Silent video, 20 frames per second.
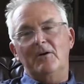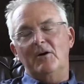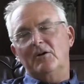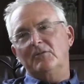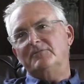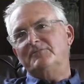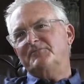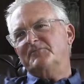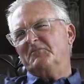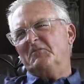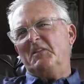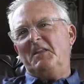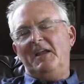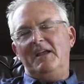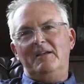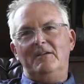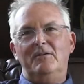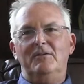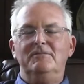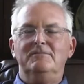Oh,
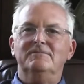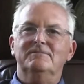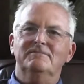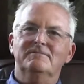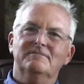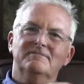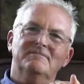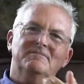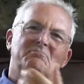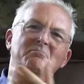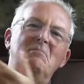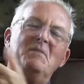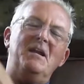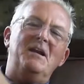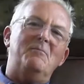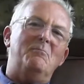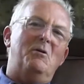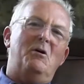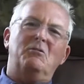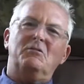eh,
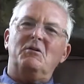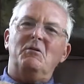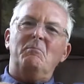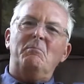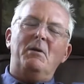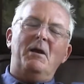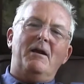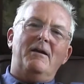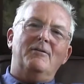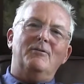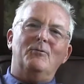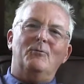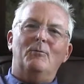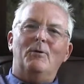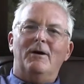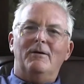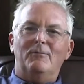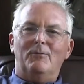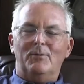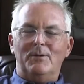minimal compared to
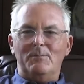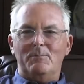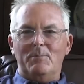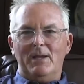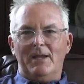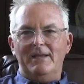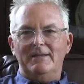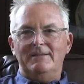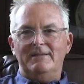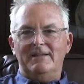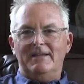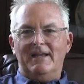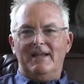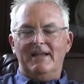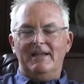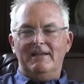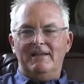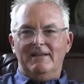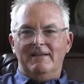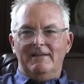what we pay
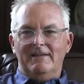today.